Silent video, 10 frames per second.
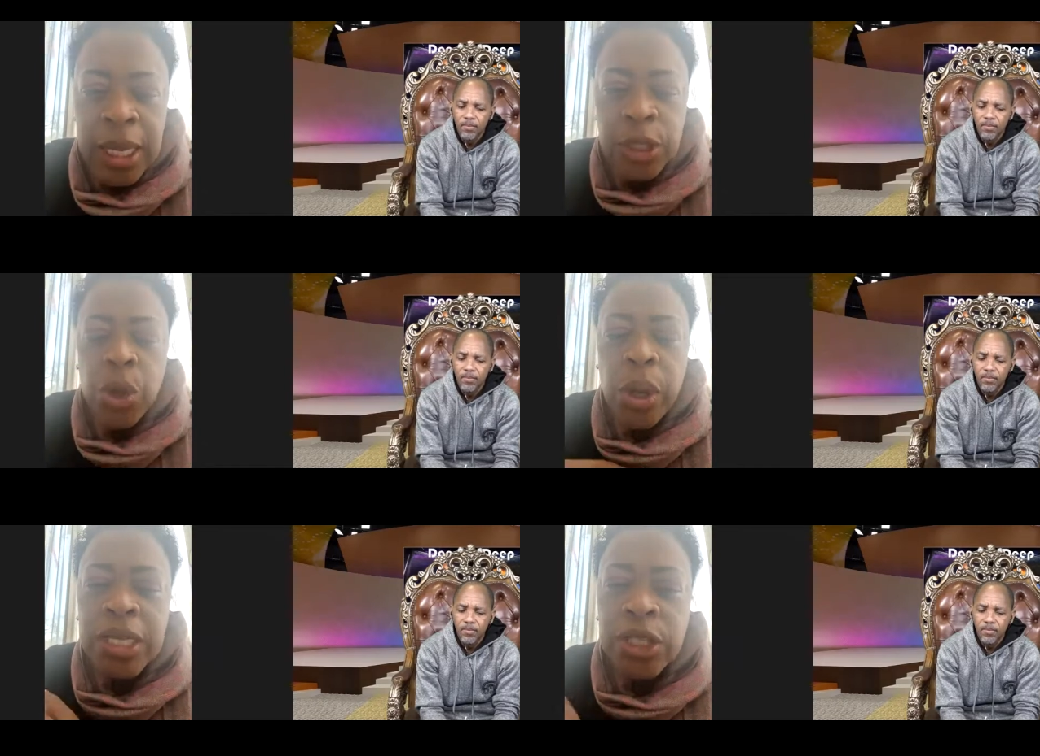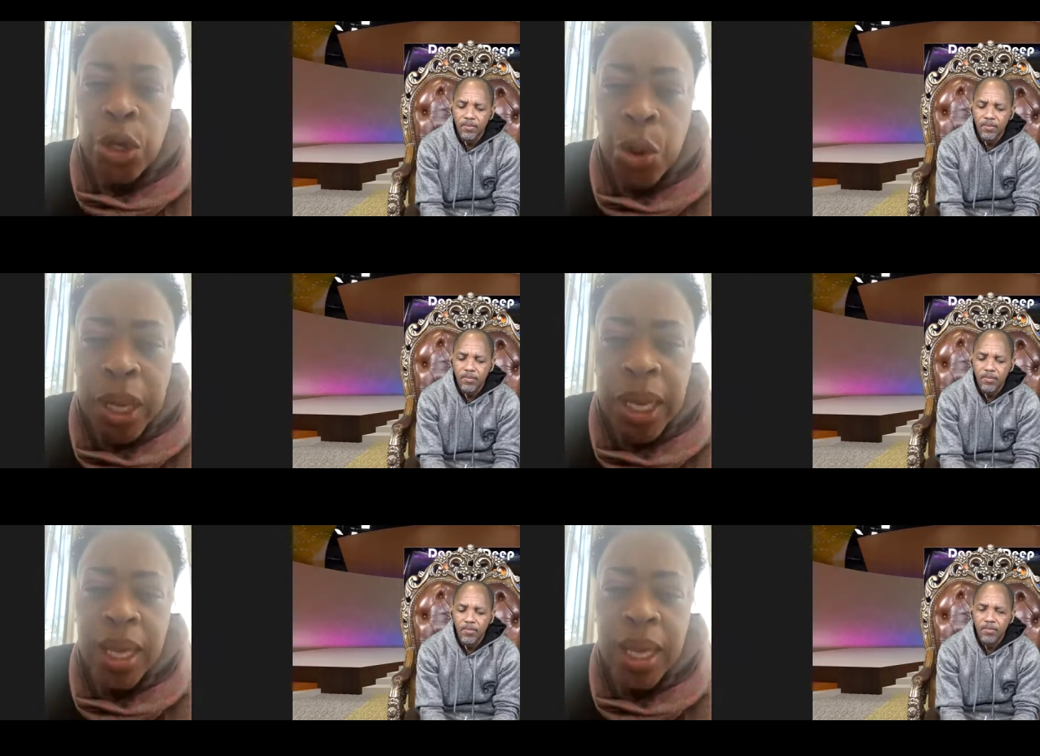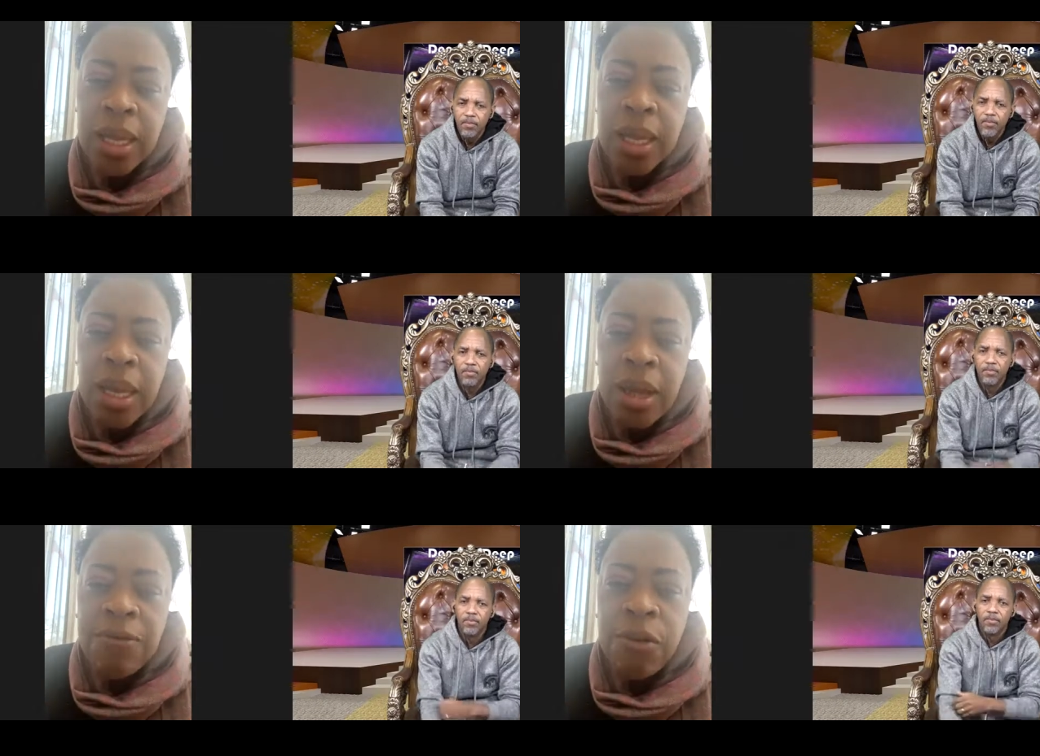Speaker 1: So he's looking
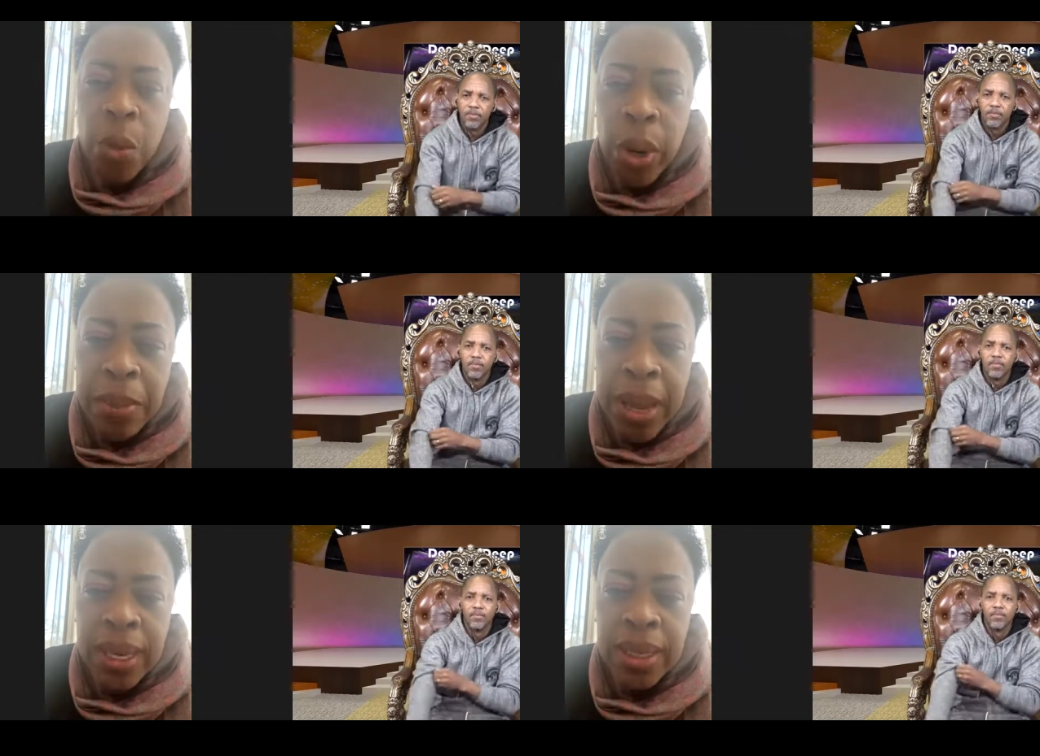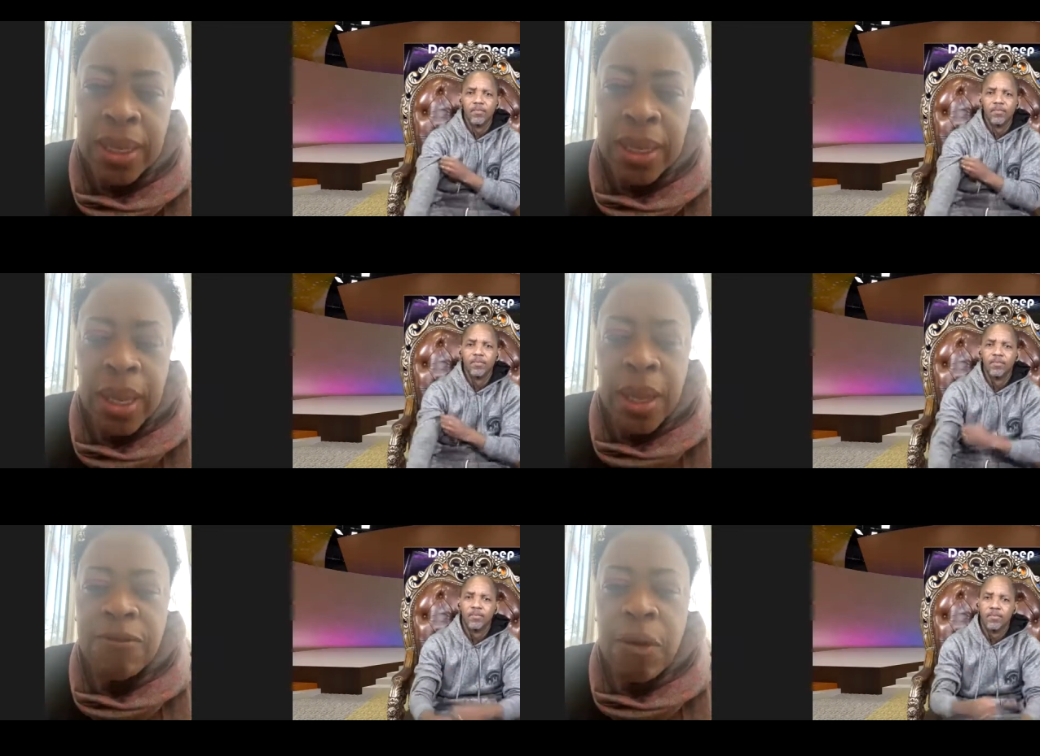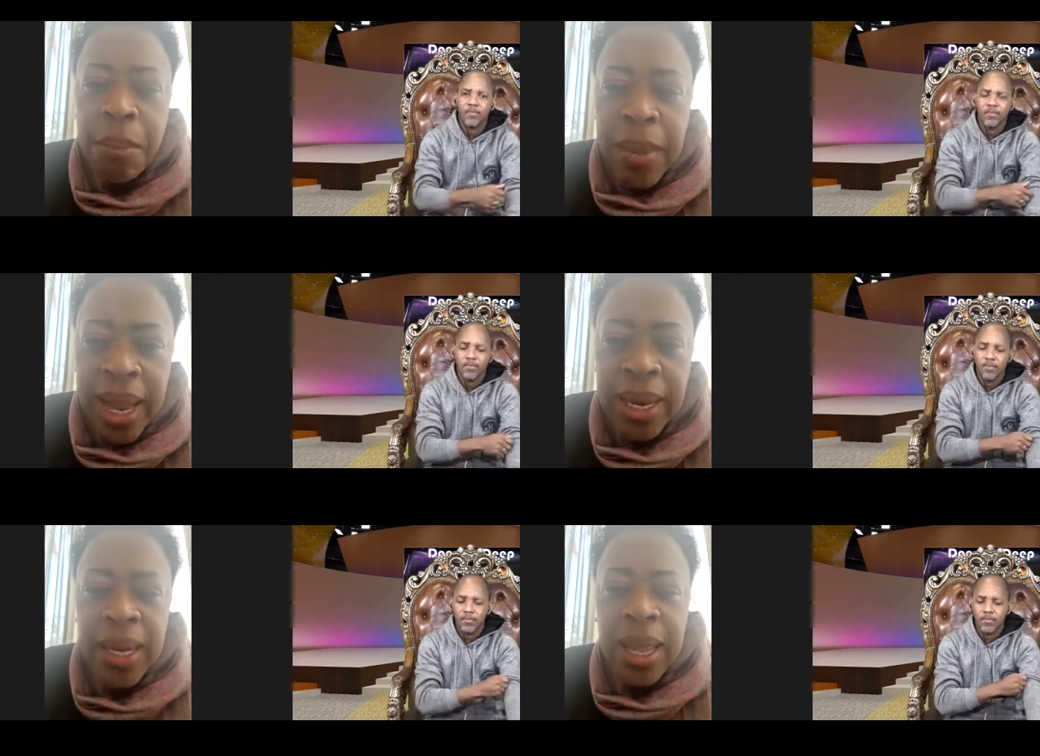for women, for
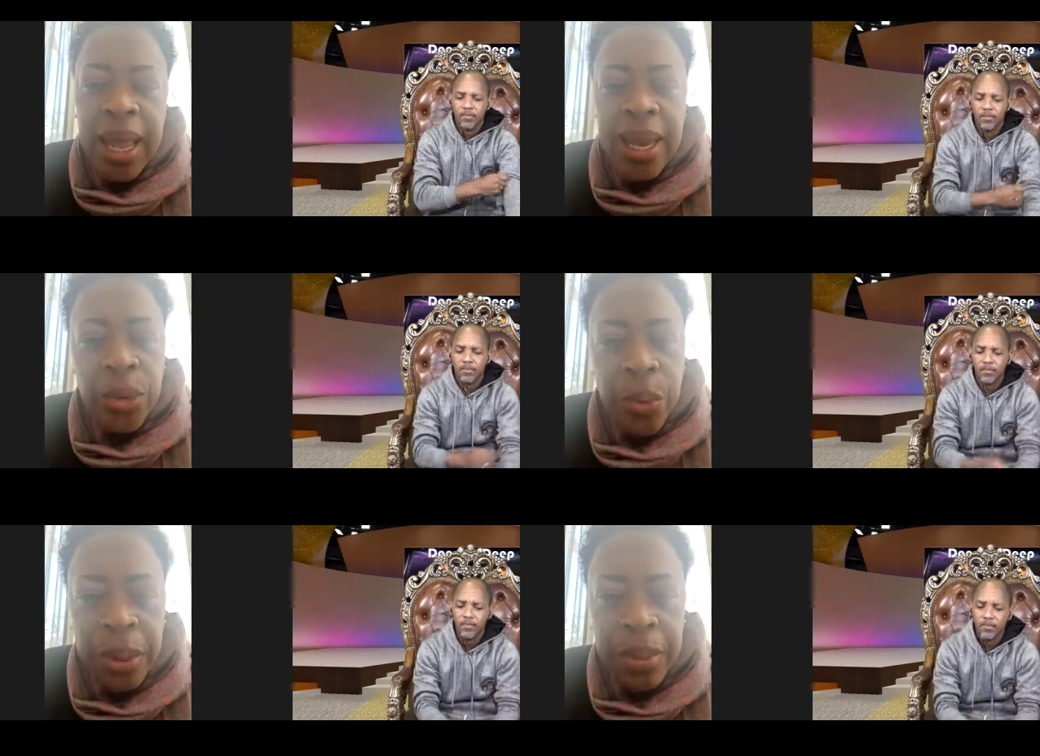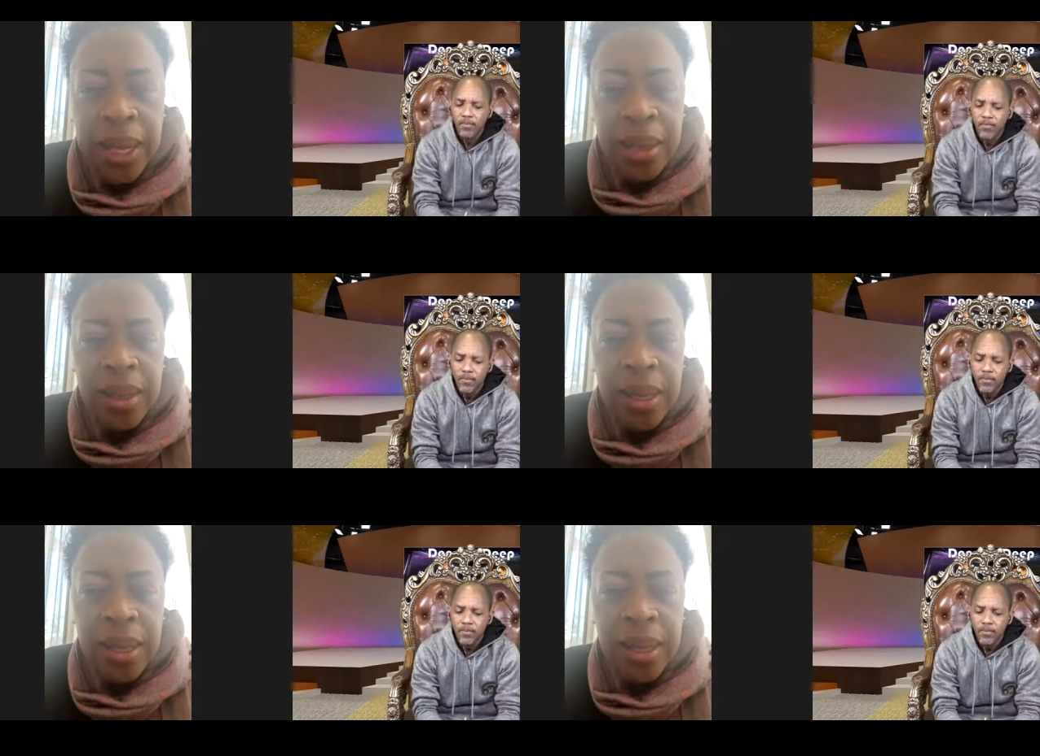men and women